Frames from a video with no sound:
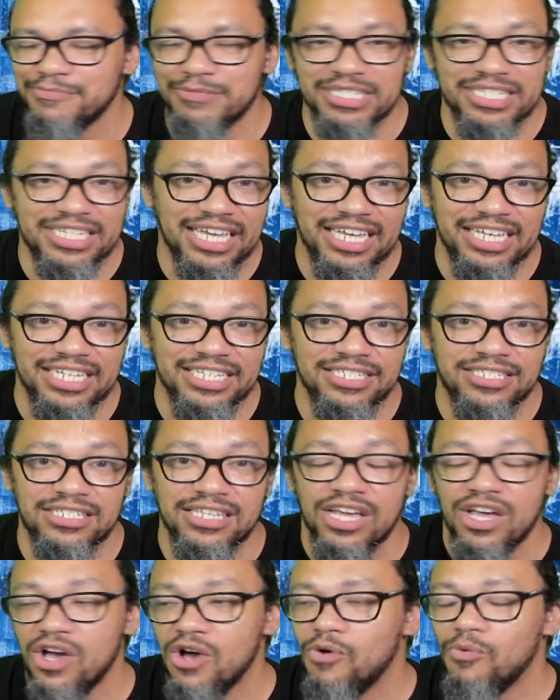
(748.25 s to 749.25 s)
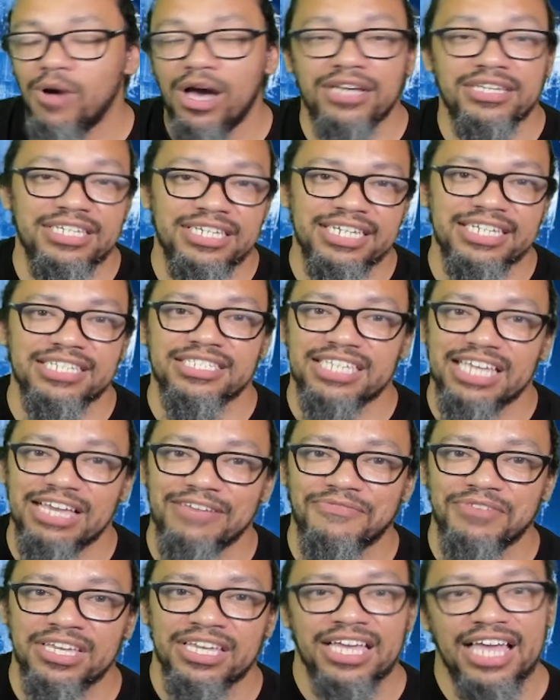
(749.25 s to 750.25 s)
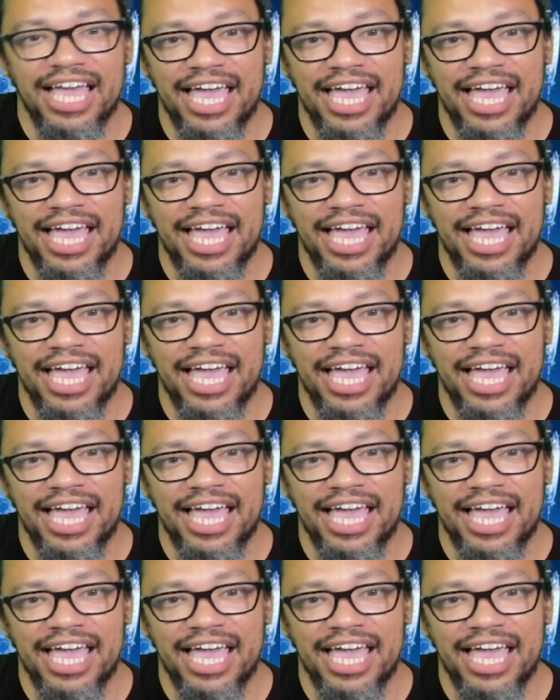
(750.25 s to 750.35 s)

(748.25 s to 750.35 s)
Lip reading: because while he is giving